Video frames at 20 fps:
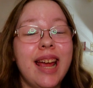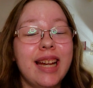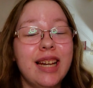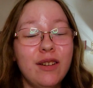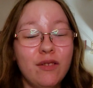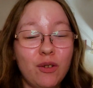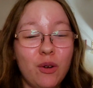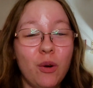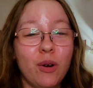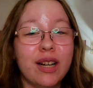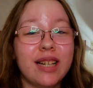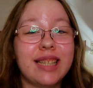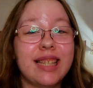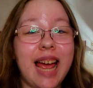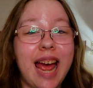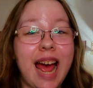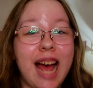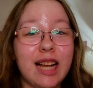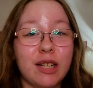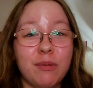And of course,
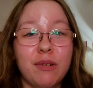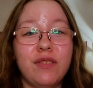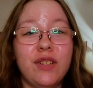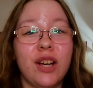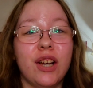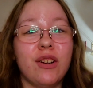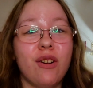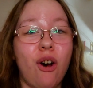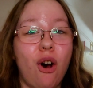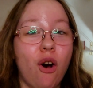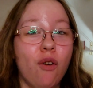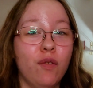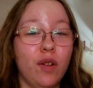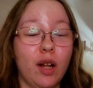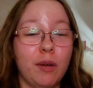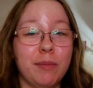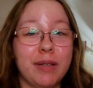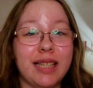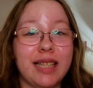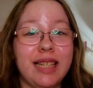as we've done all
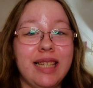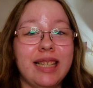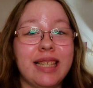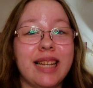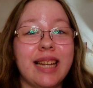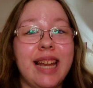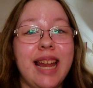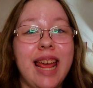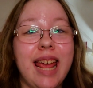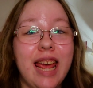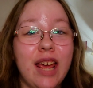Vlogmas season,